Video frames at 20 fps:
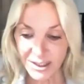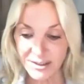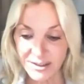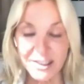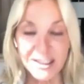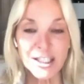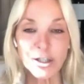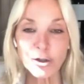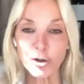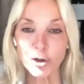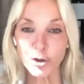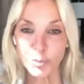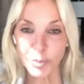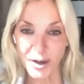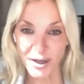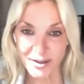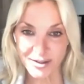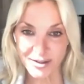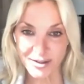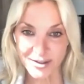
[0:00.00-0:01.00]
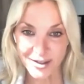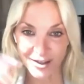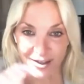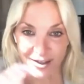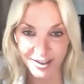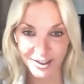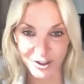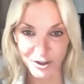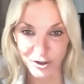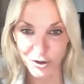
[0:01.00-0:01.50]
Tina Kourpas,
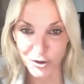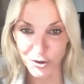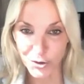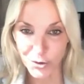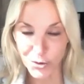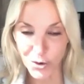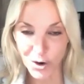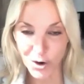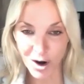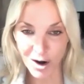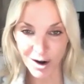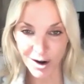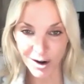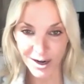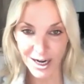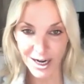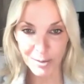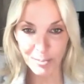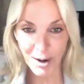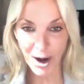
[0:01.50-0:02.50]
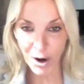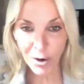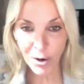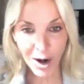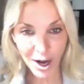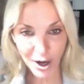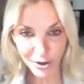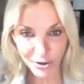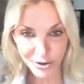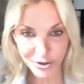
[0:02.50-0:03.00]
you are a
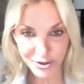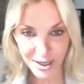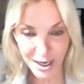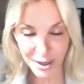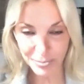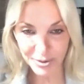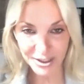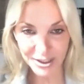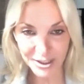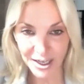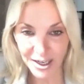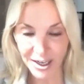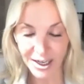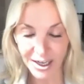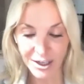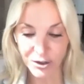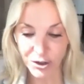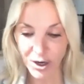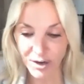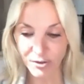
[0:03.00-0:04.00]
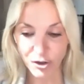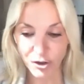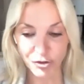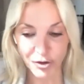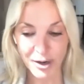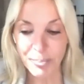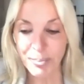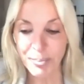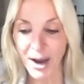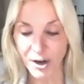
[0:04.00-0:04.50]
powerhouse. I mean, you have a
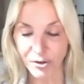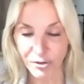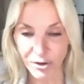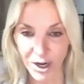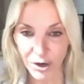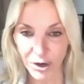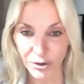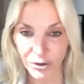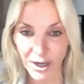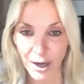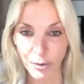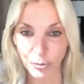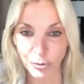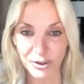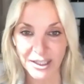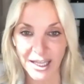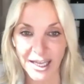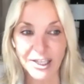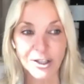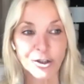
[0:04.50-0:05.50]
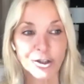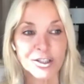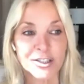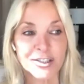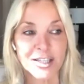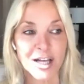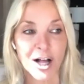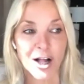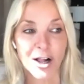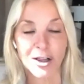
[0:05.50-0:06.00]
great background. I would like you to
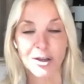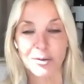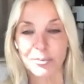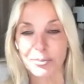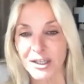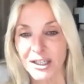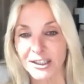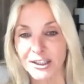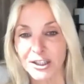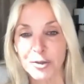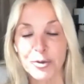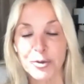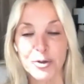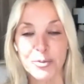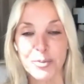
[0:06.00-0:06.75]
tell me a little bit